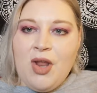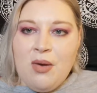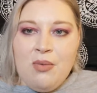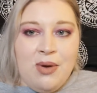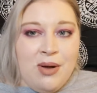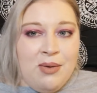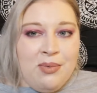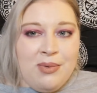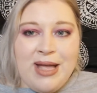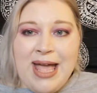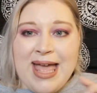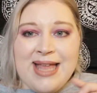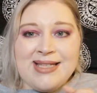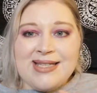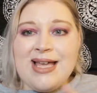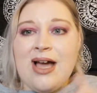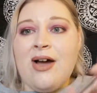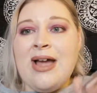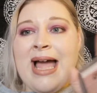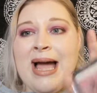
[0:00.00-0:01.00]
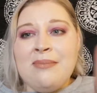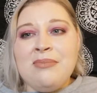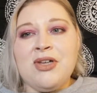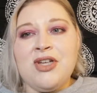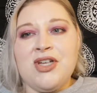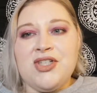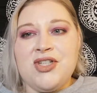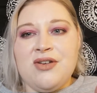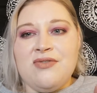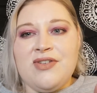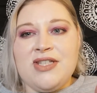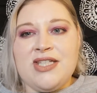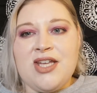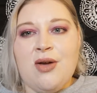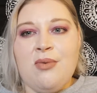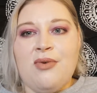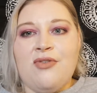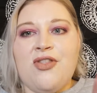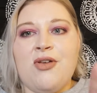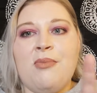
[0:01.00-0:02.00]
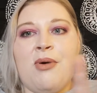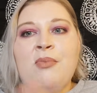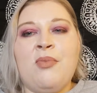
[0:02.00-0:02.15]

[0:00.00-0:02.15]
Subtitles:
We'll get into that. I am going to do a video of them.